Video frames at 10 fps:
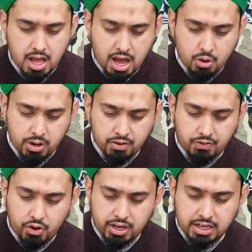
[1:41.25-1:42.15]
I will
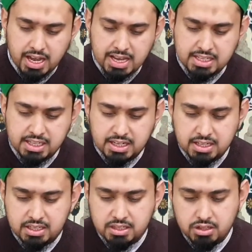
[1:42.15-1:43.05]
avoid
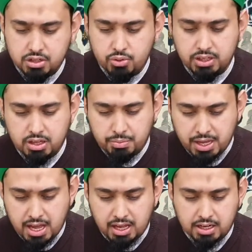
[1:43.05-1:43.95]
laziness during the
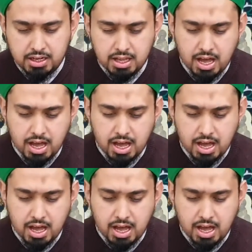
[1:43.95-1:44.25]
bayan.